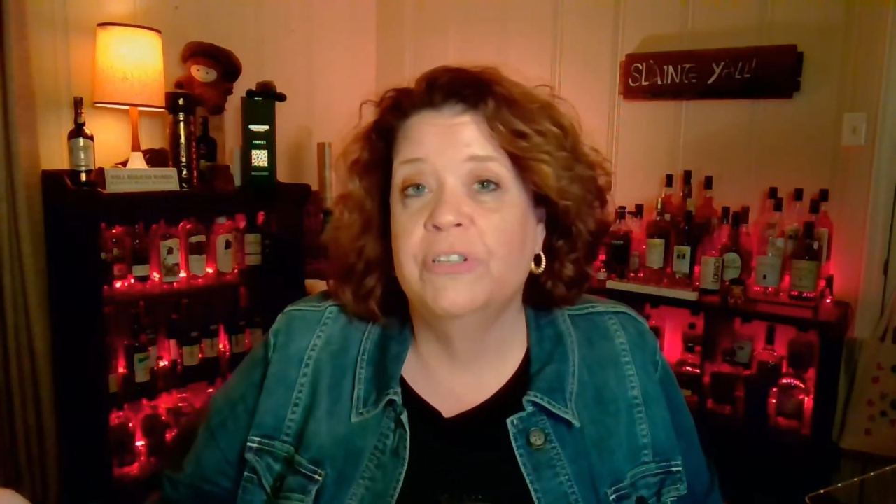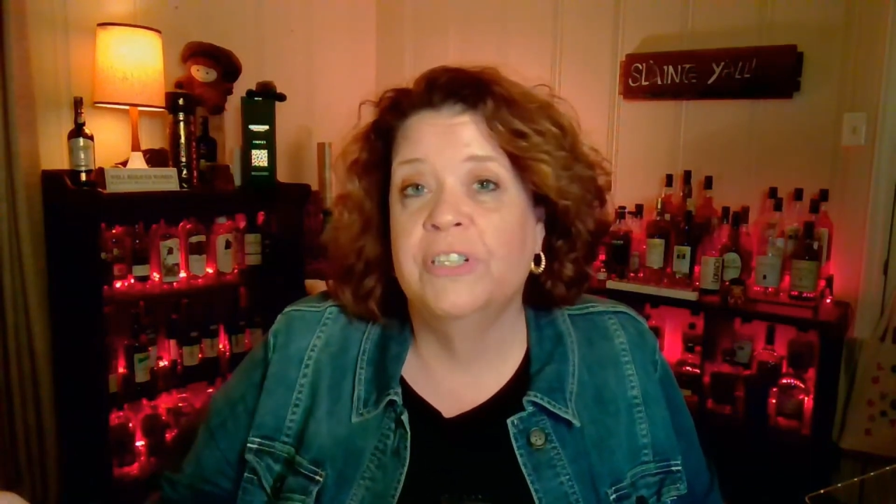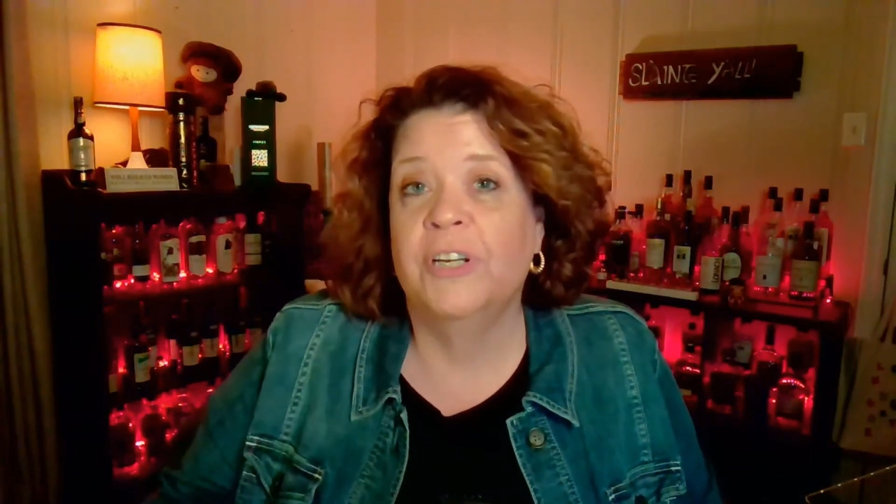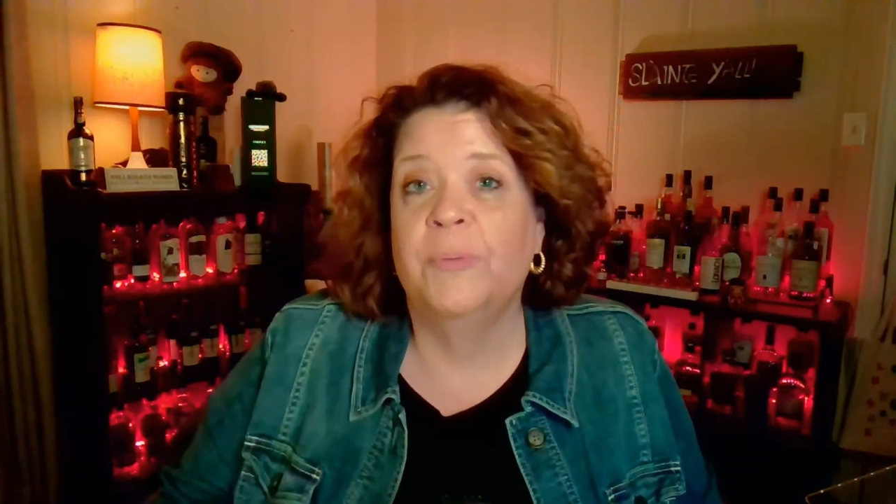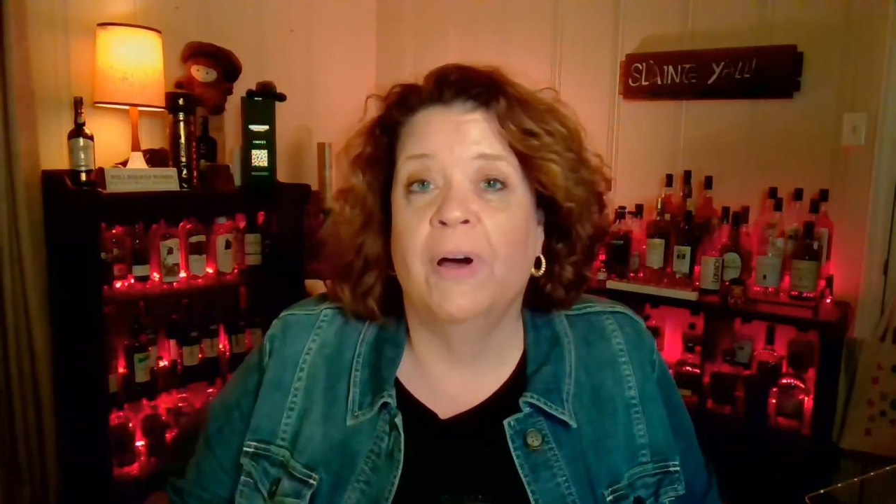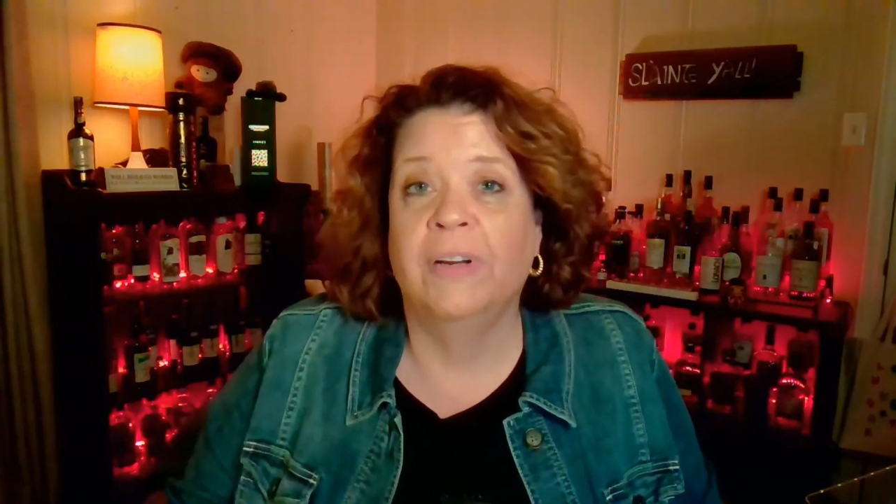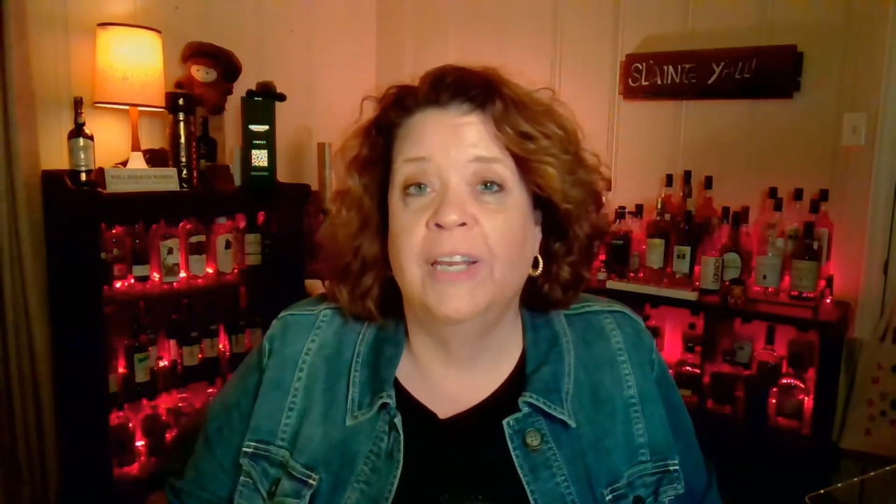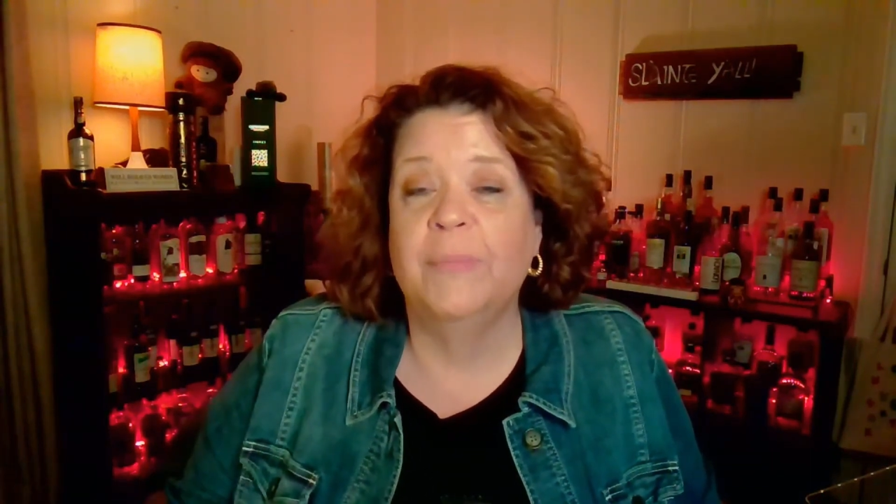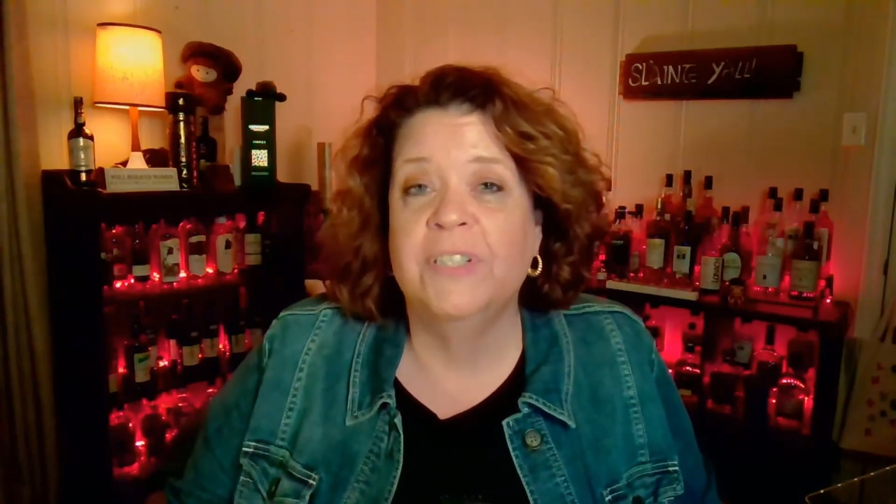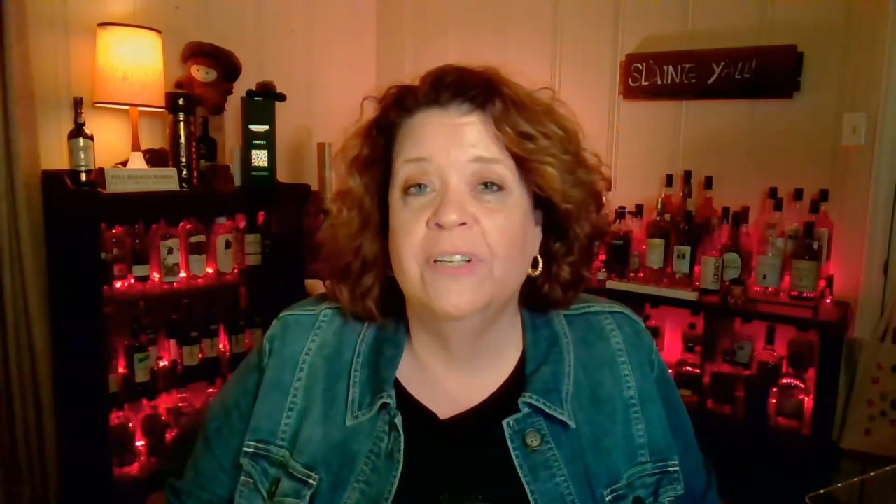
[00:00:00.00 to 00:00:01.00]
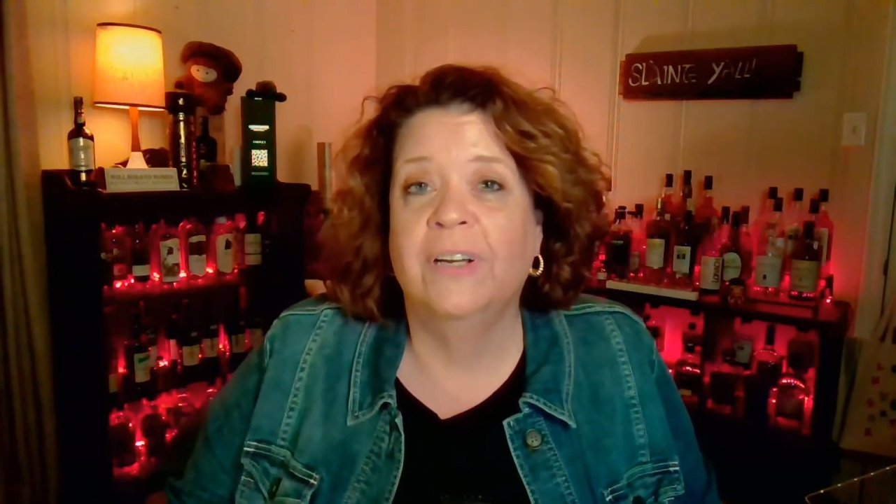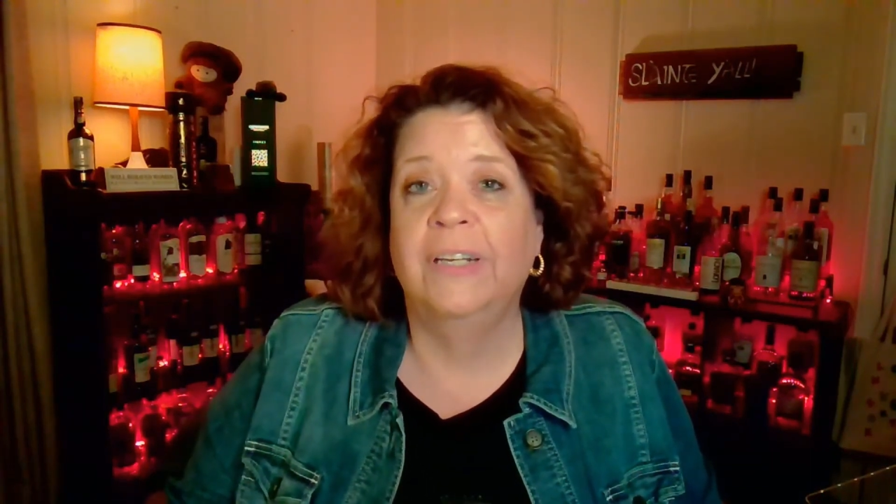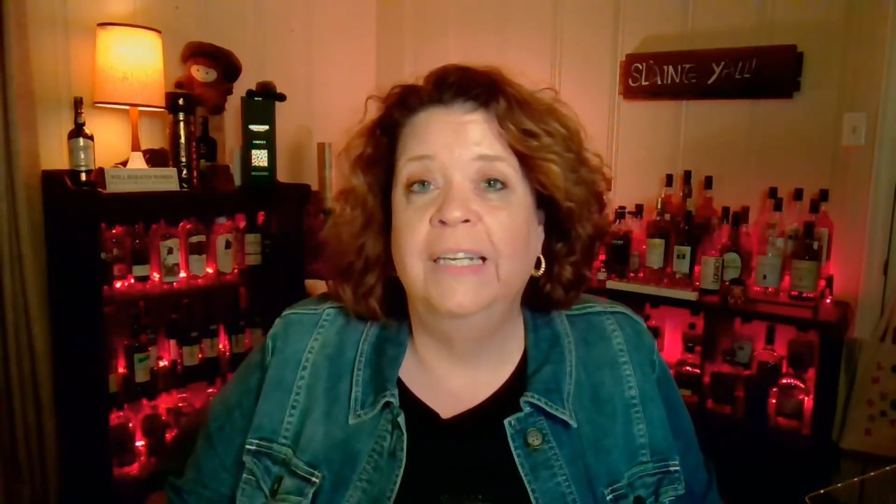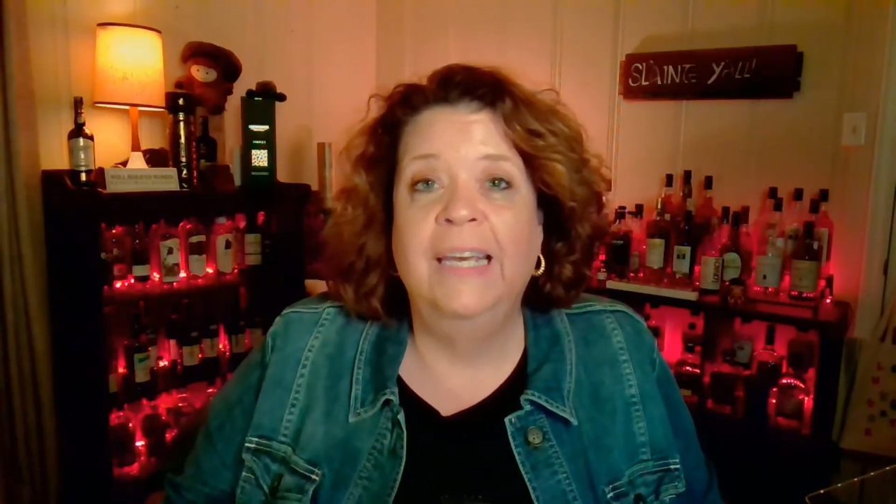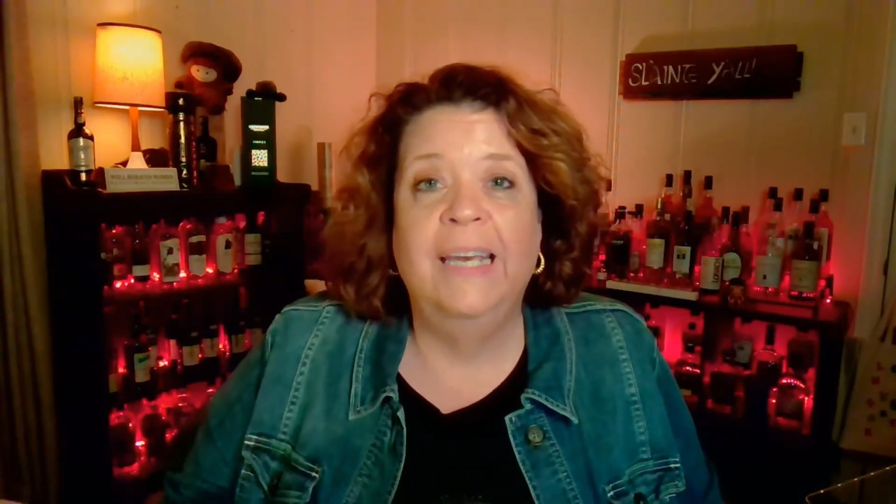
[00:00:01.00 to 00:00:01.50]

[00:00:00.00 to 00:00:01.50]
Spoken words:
some on Amazon.